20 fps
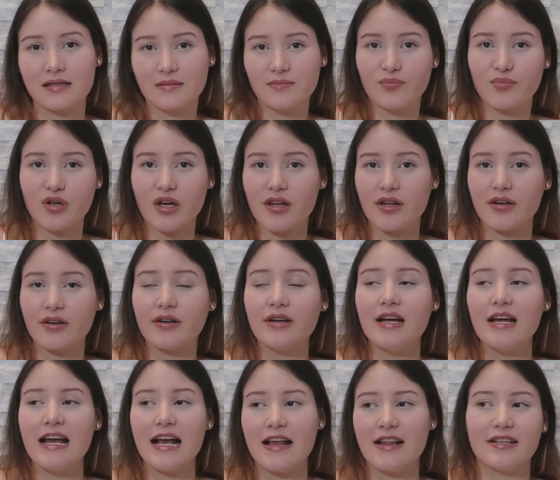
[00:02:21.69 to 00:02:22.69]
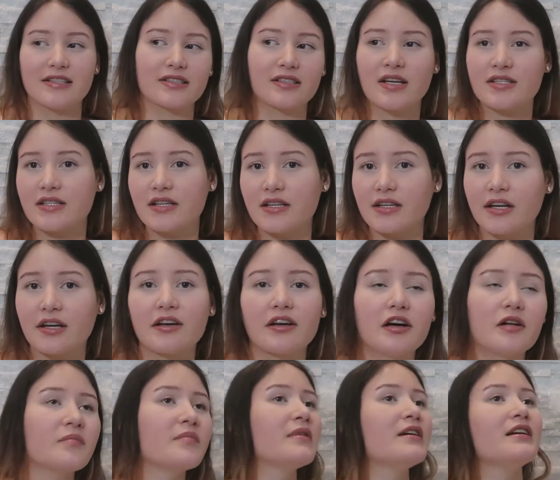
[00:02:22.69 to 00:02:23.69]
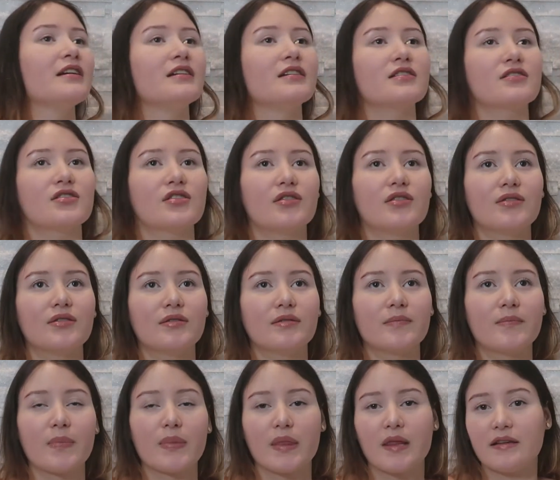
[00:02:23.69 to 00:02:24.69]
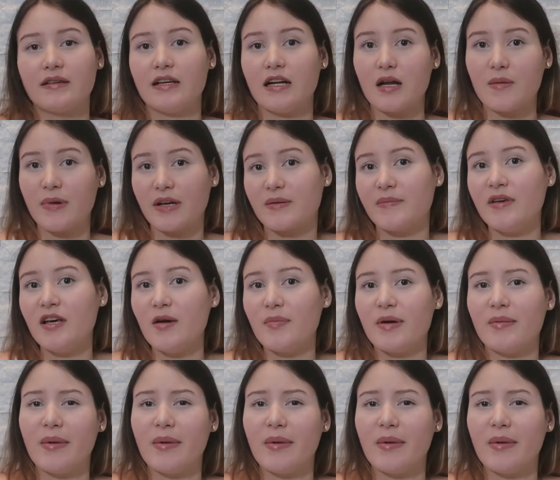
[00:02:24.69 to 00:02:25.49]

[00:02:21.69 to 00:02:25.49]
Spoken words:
brother, and his cousin couldn't come, so then he picked me up.